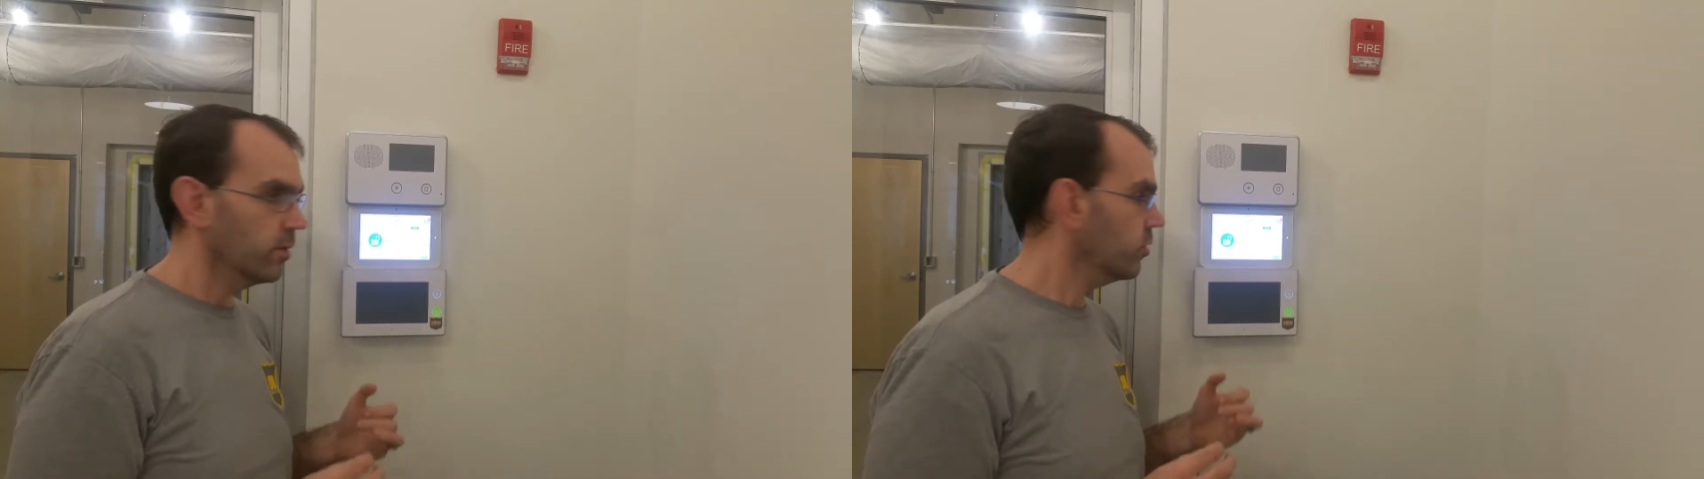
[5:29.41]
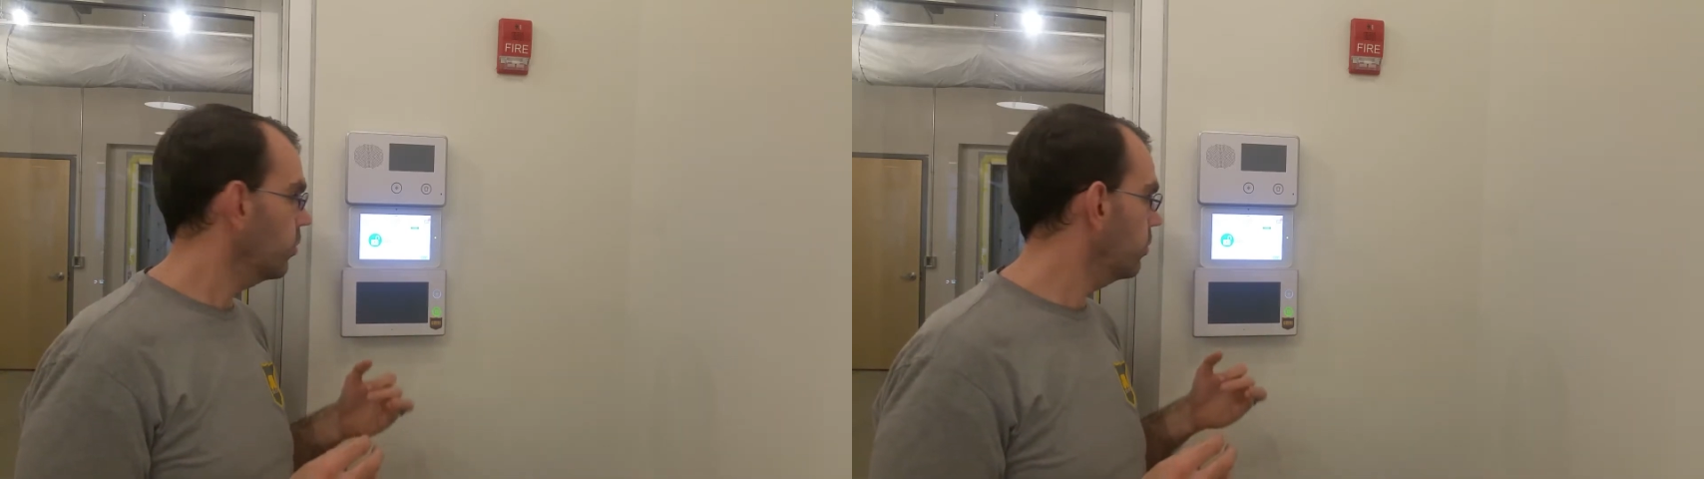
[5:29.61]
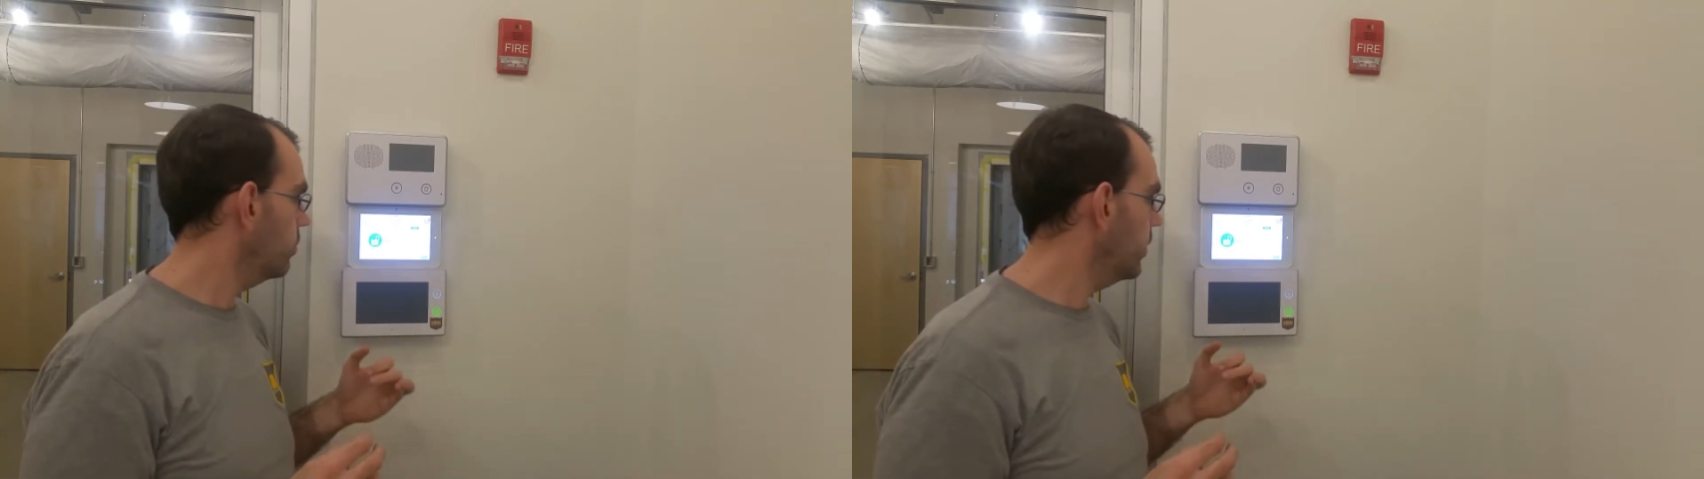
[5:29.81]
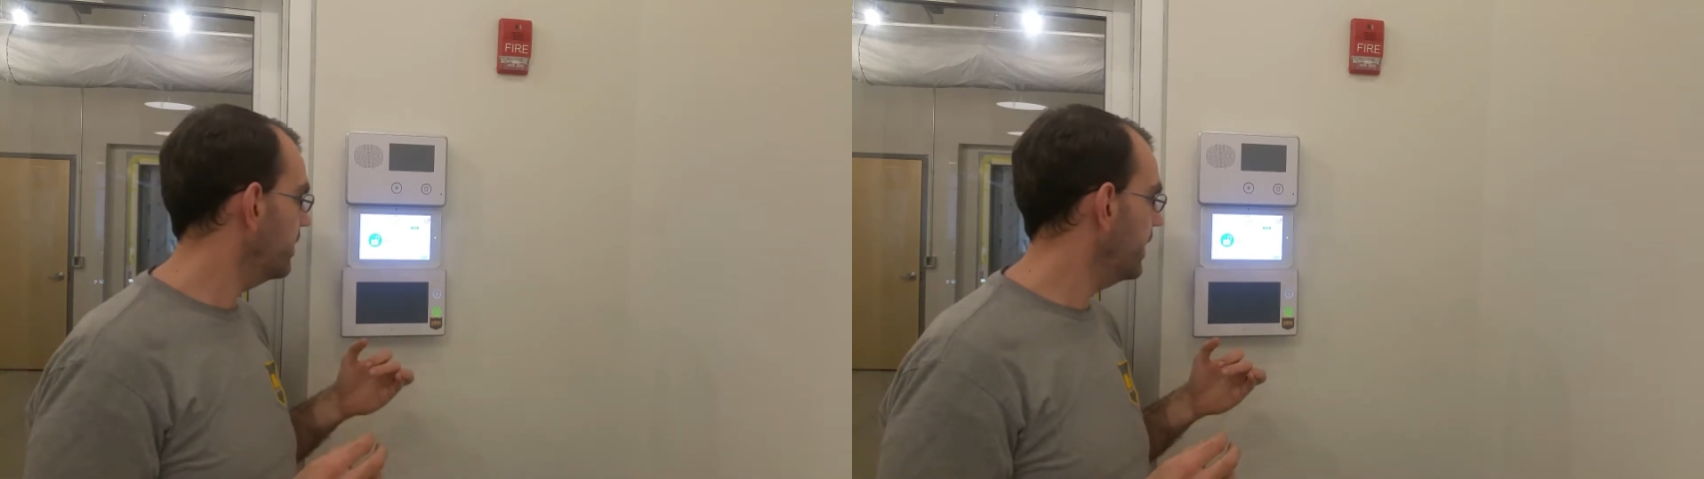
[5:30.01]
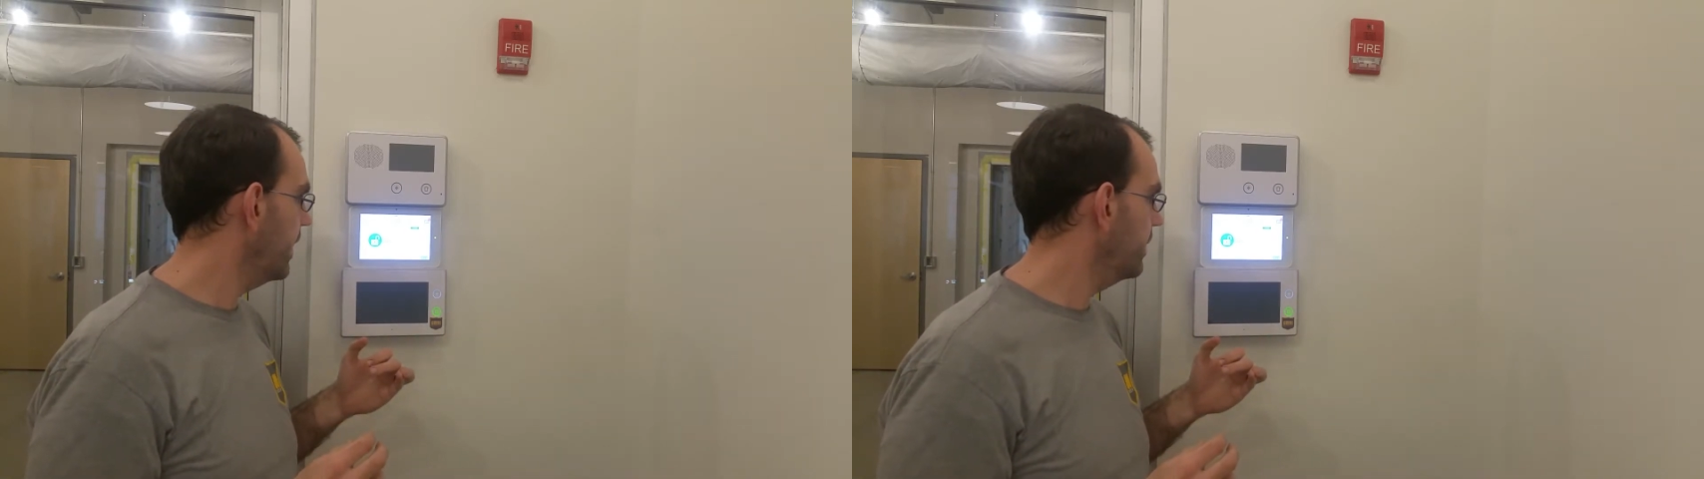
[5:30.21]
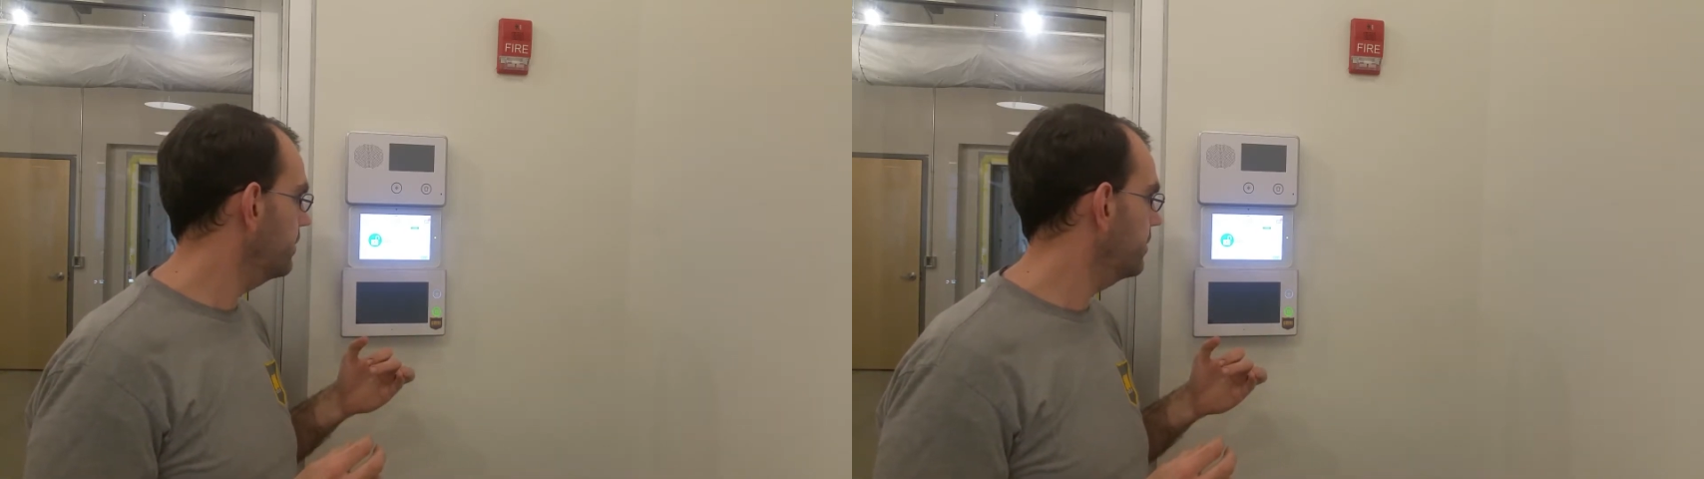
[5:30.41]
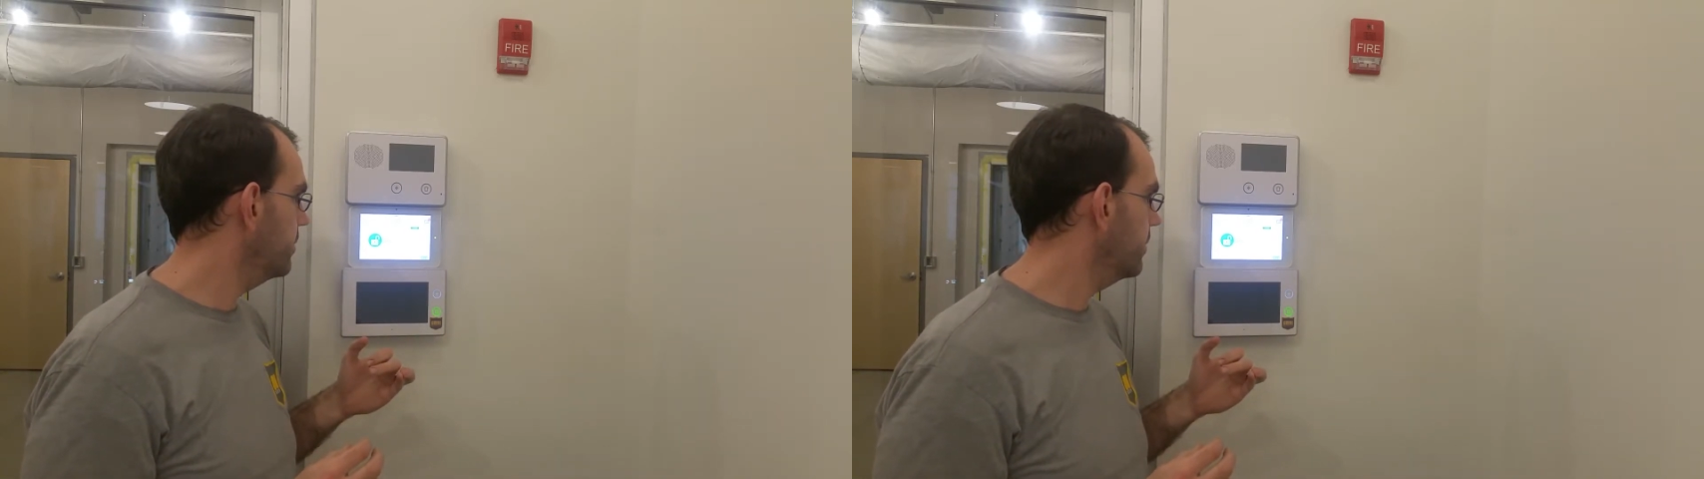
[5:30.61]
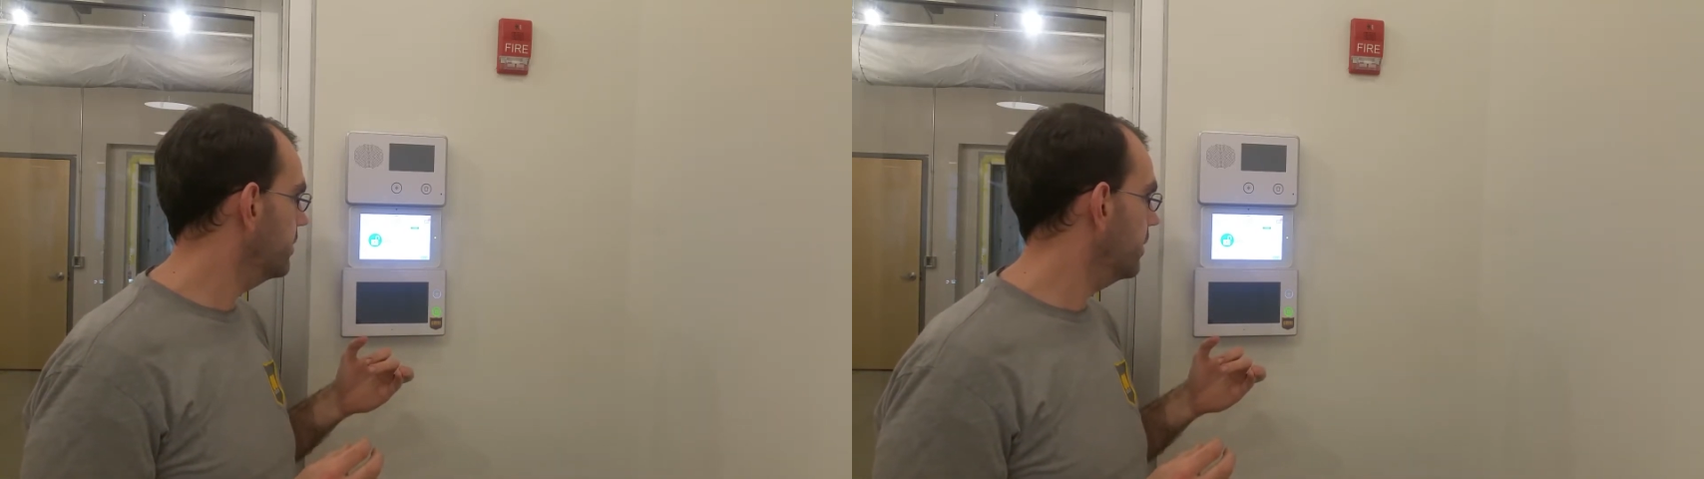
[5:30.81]
So what
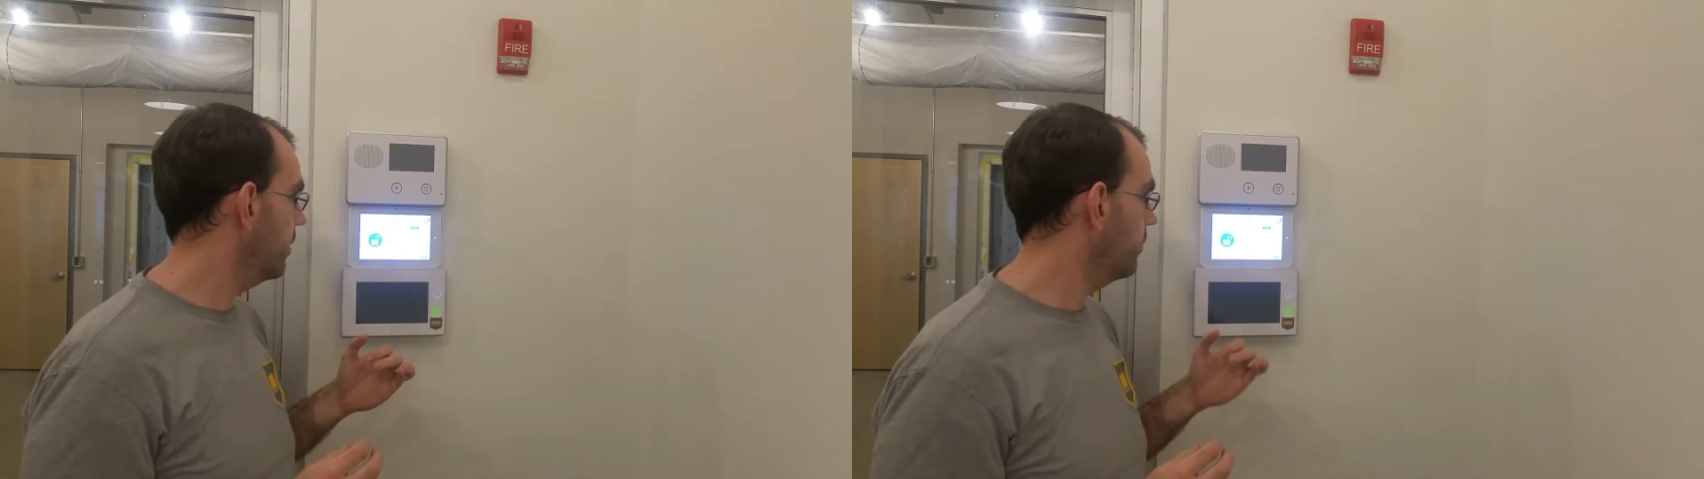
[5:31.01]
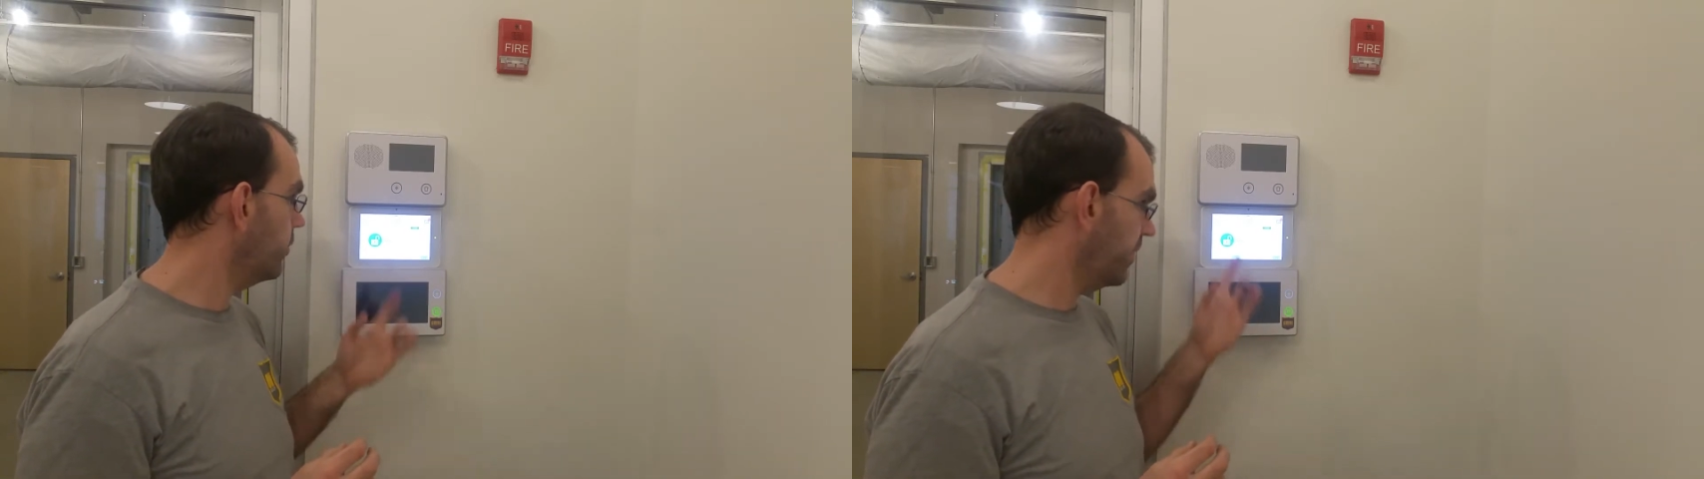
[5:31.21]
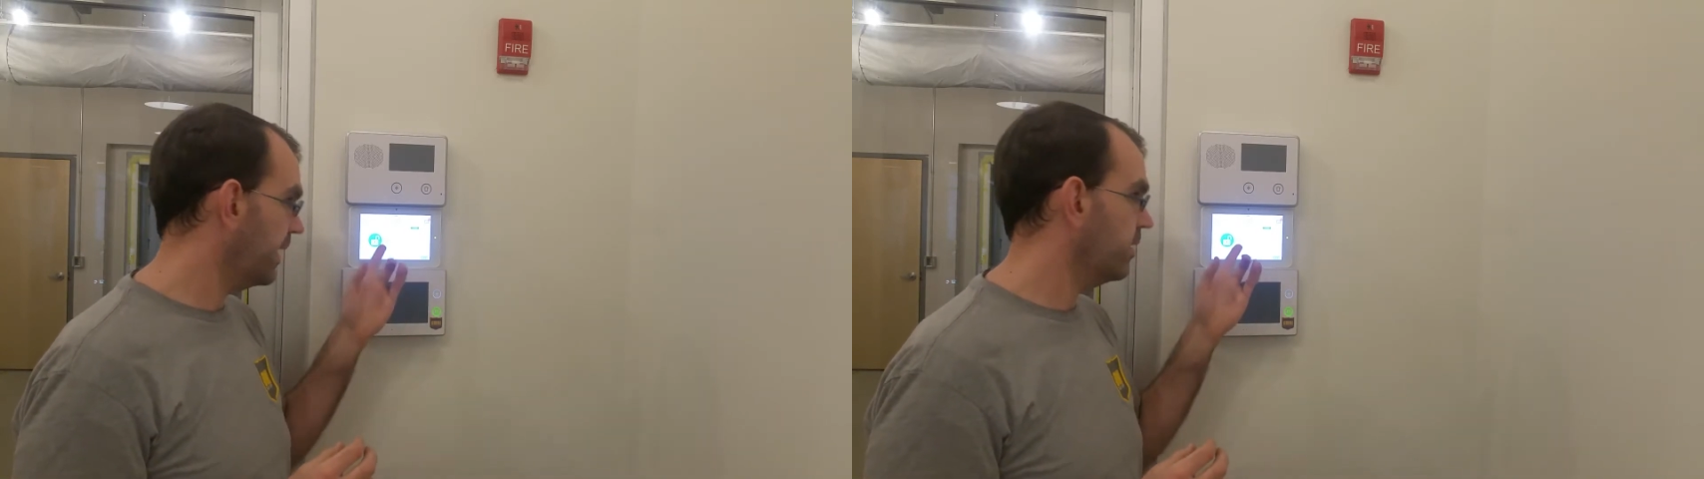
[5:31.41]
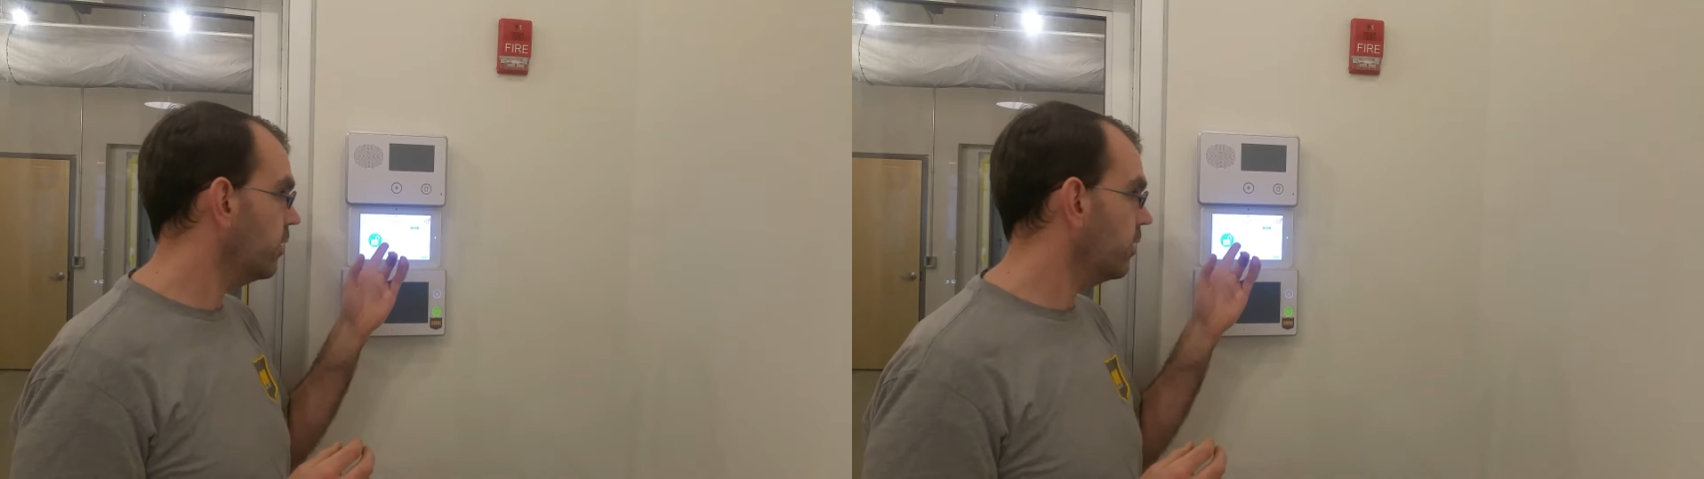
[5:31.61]
that